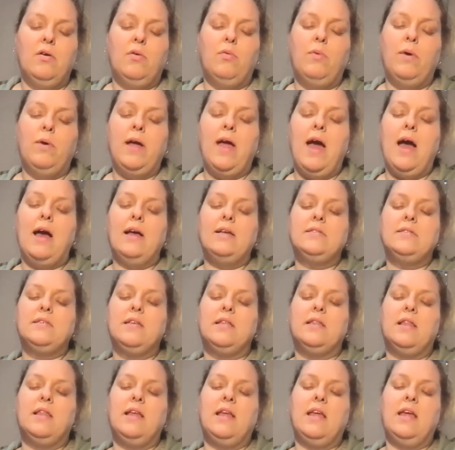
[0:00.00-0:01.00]
we ask
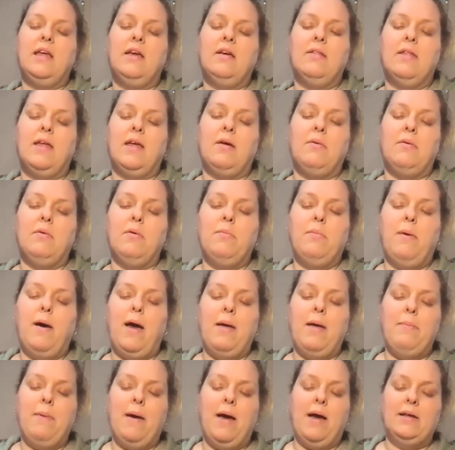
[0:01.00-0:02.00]
that the healing will
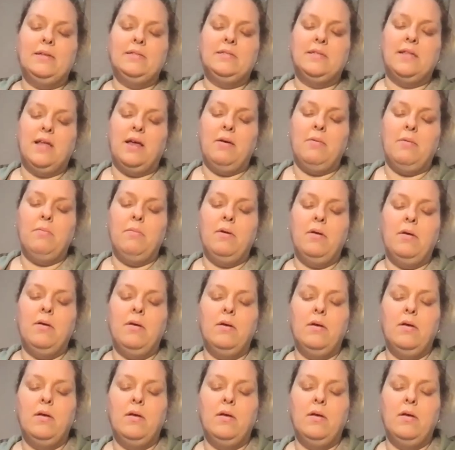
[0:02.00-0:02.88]
bypass them